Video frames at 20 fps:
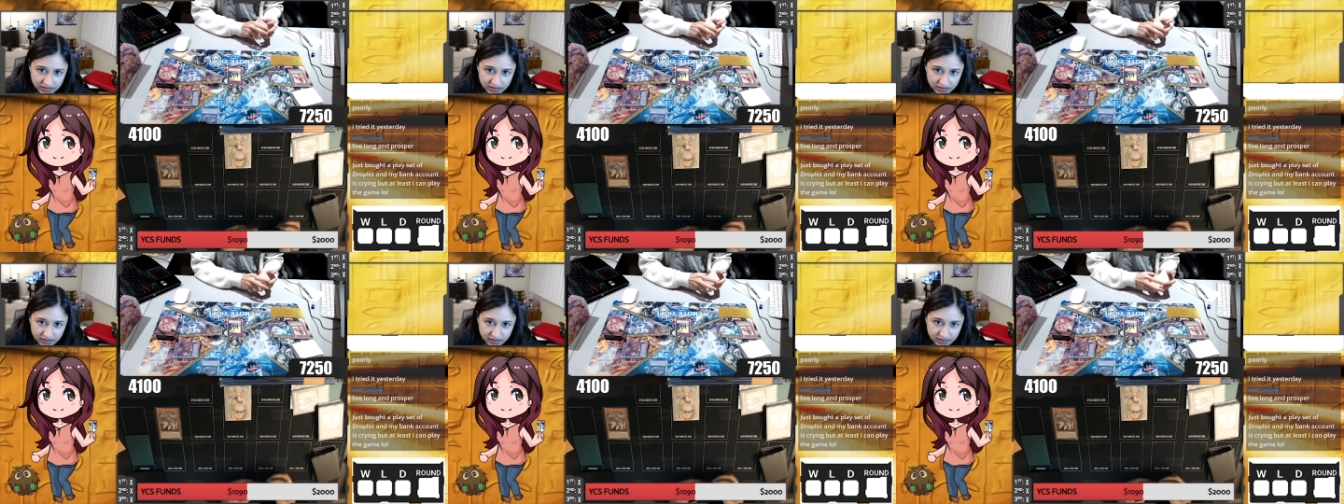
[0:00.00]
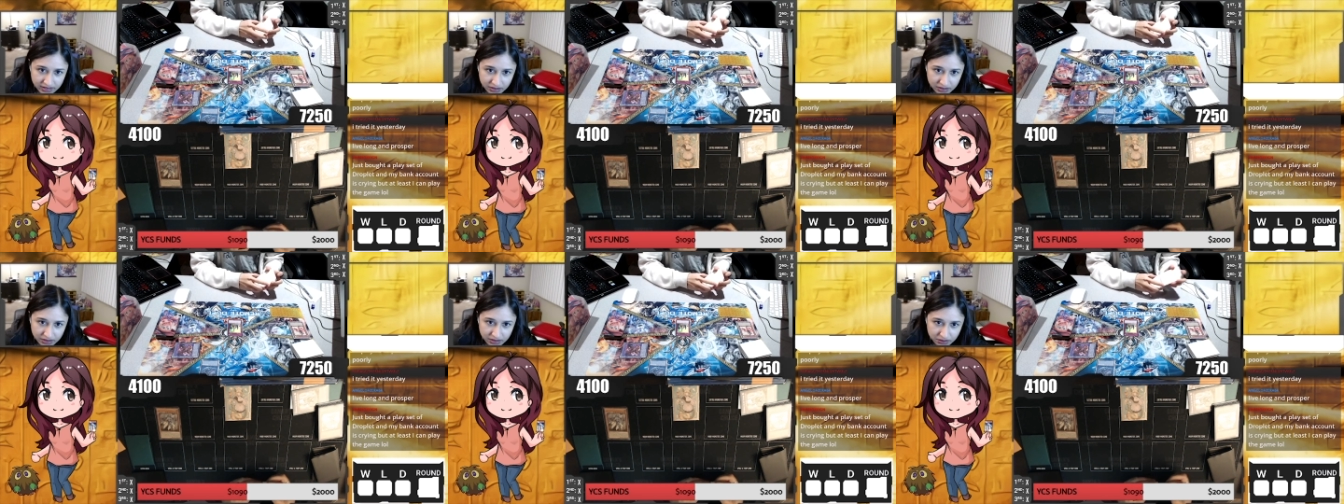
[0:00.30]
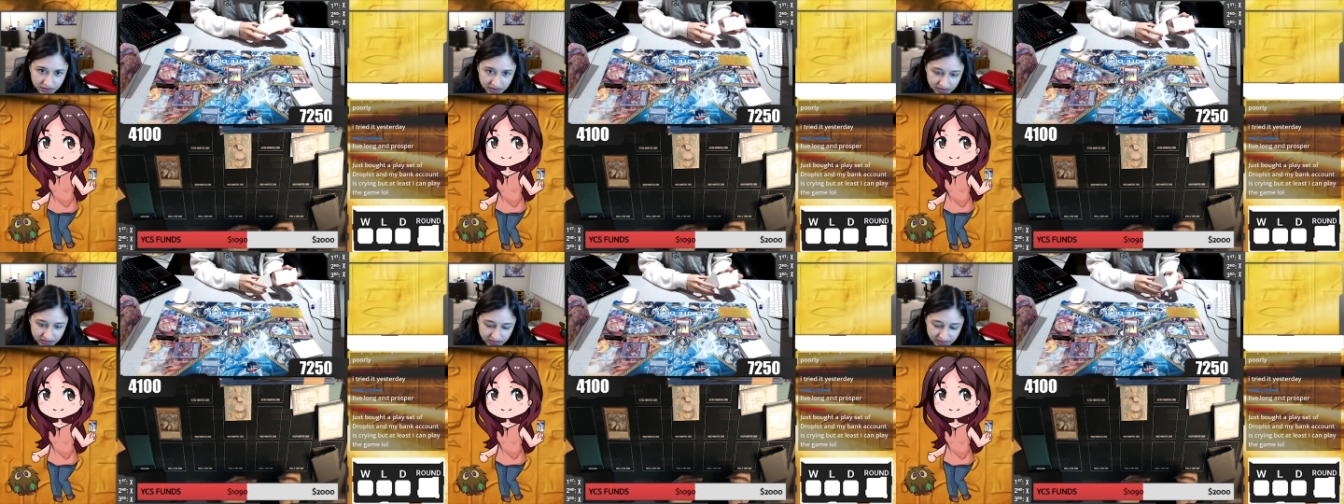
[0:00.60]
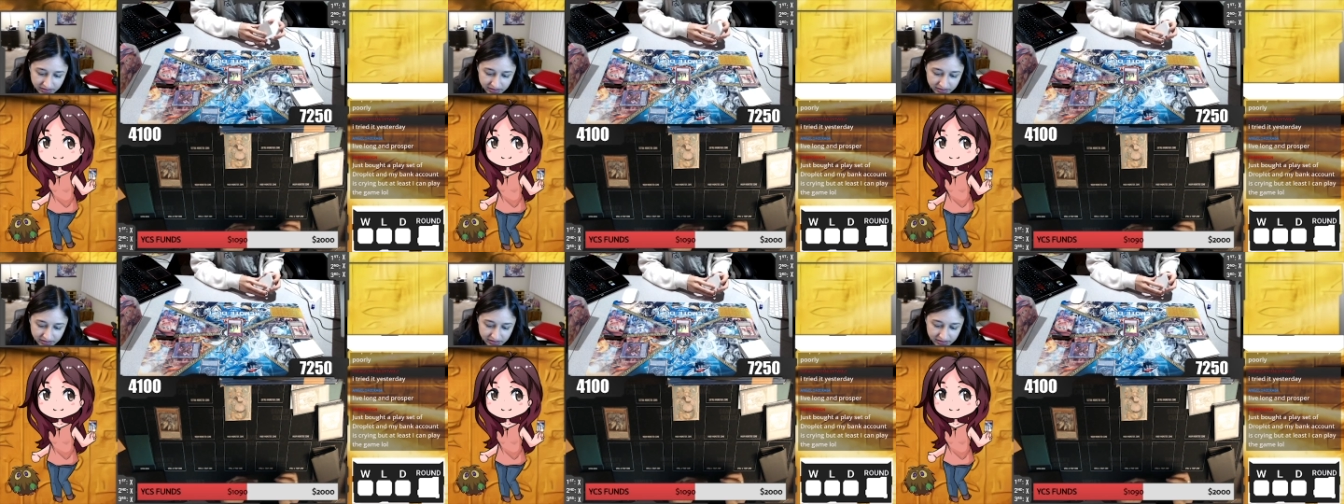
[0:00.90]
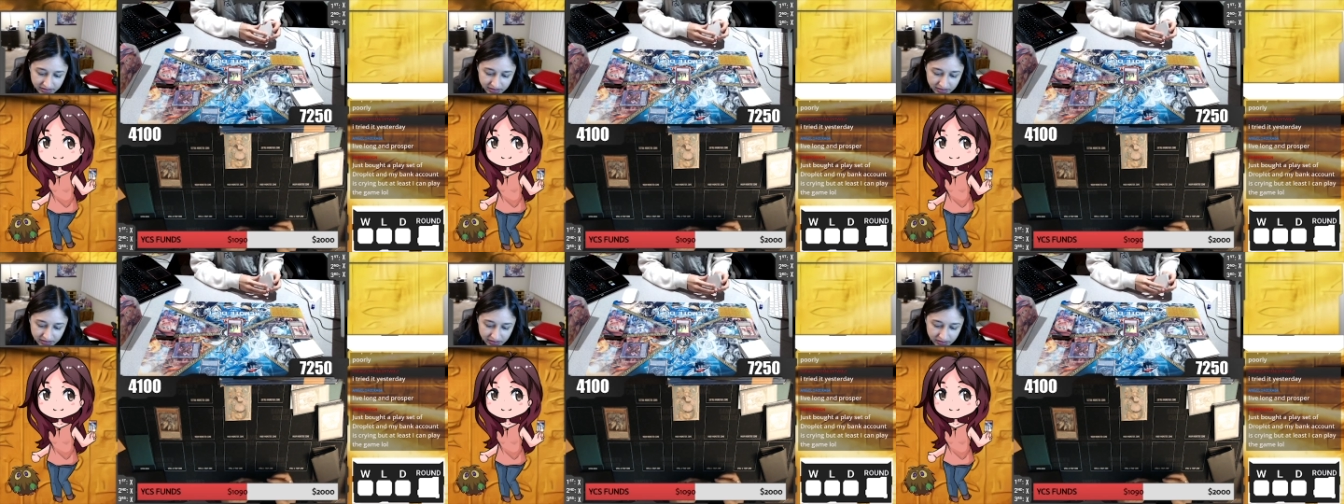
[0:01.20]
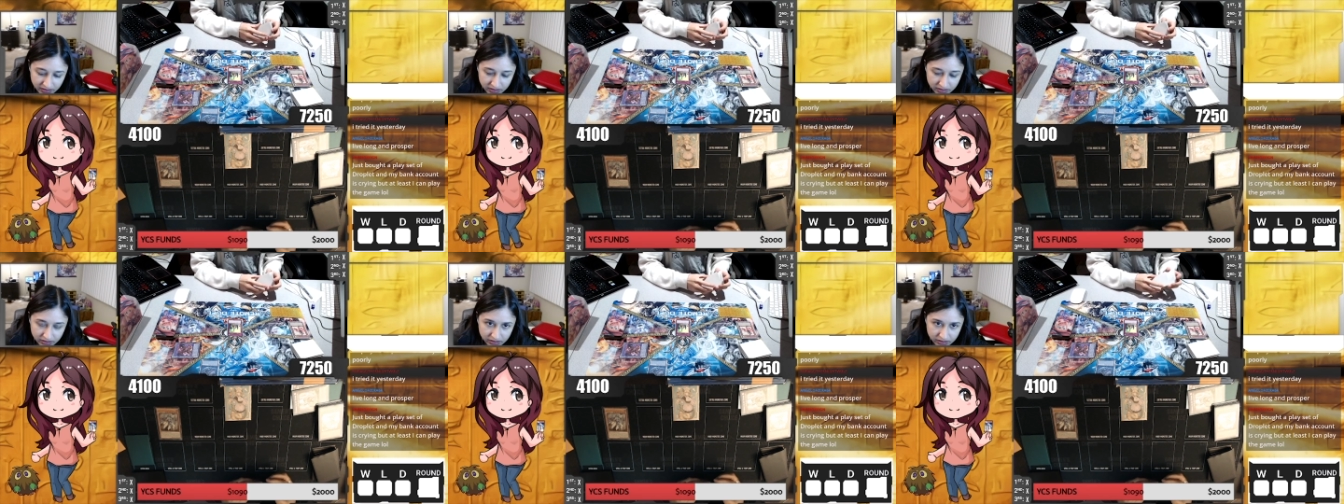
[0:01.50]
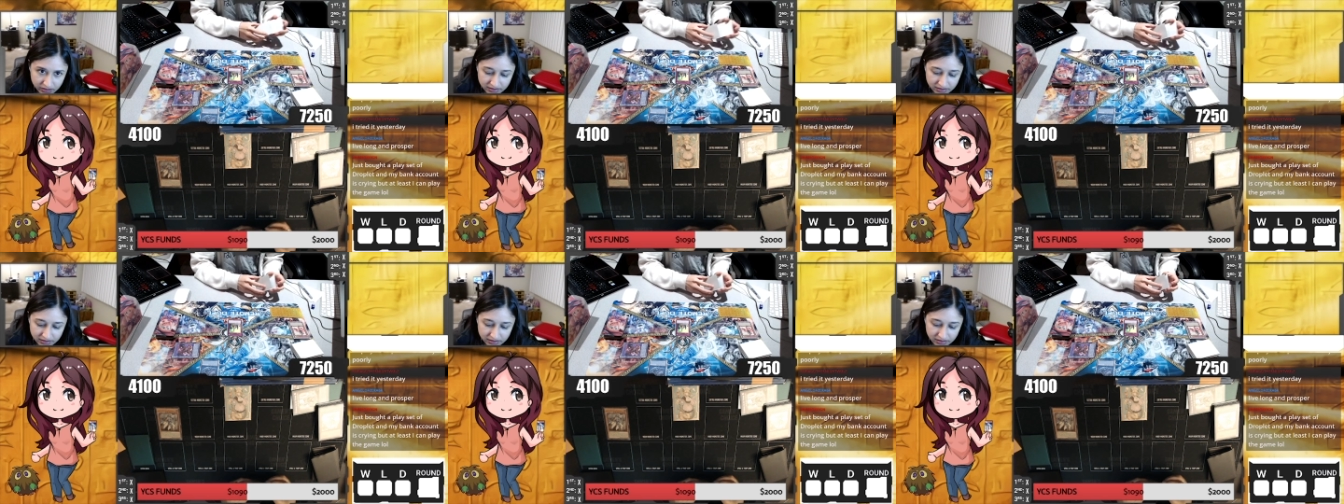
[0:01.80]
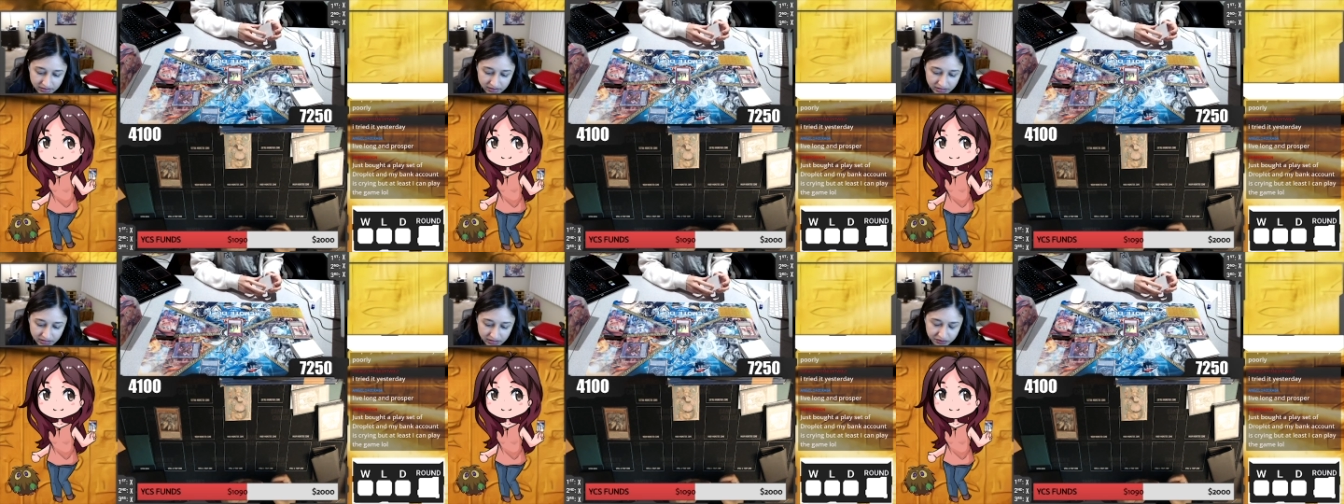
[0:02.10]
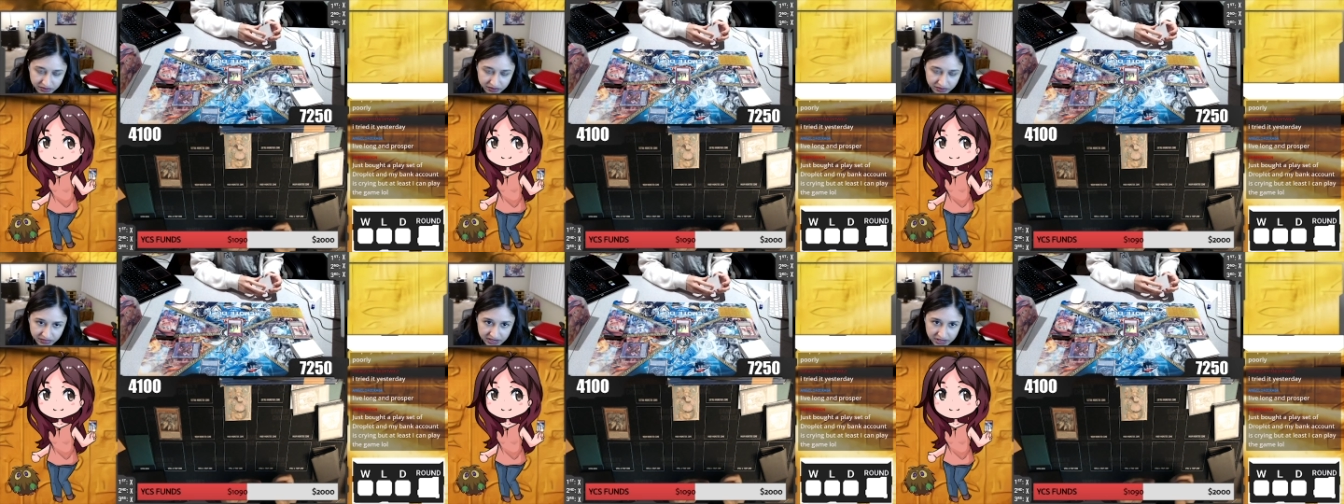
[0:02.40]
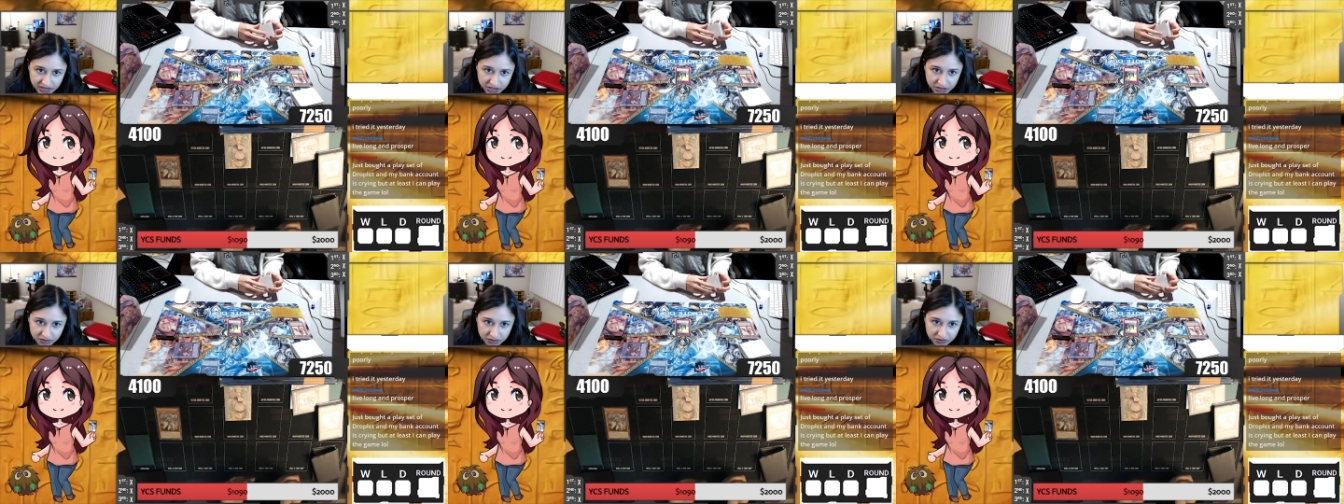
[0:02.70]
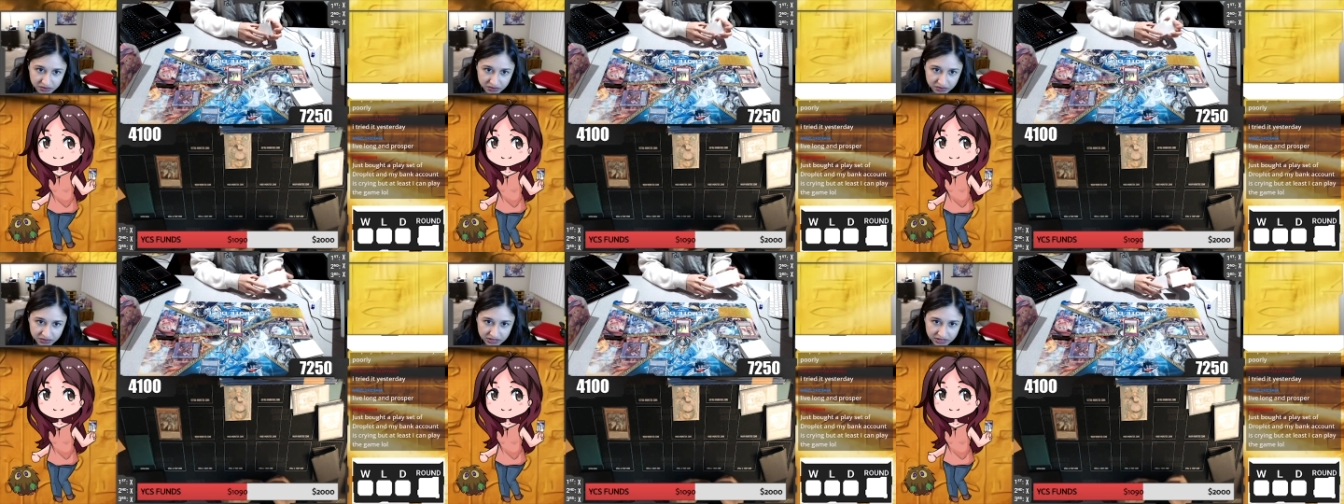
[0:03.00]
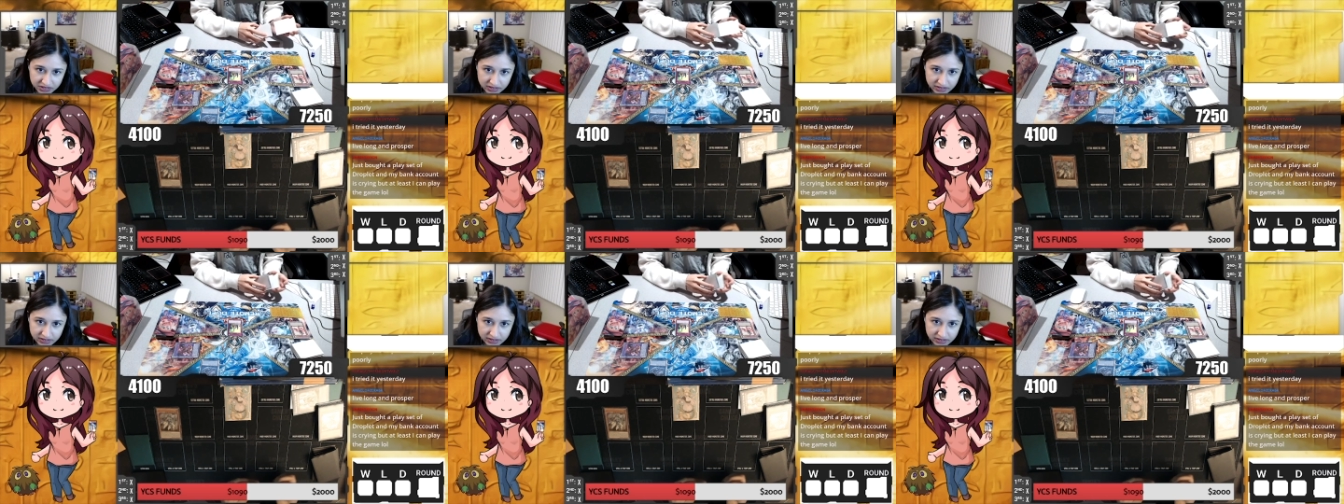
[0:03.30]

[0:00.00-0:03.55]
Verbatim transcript: I will attack the Phoenix Enforcer.